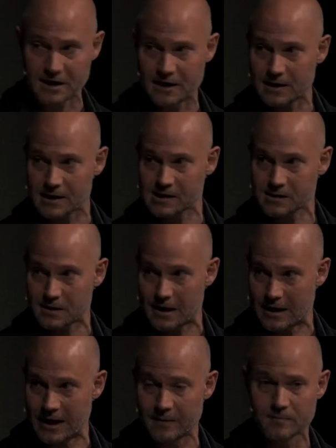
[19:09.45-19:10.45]
In any case,
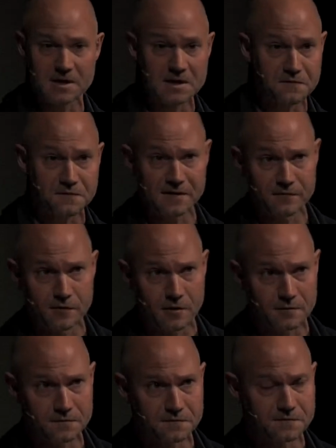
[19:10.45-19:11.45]
I'm in favor of